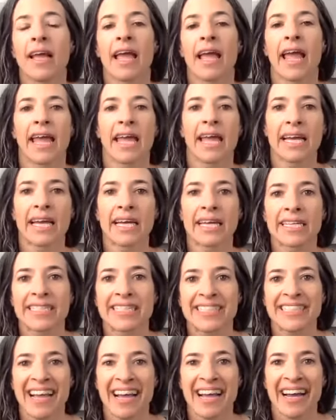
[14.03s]

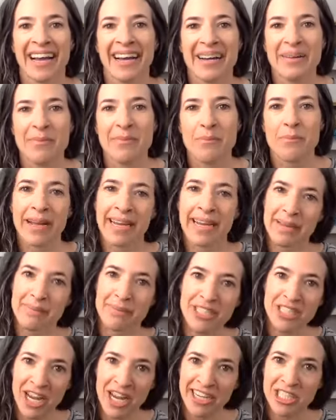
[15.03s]
And my name is
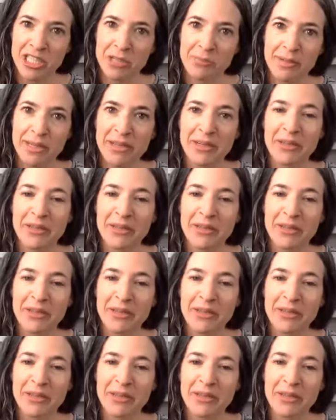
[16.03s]
Jada Shapiro.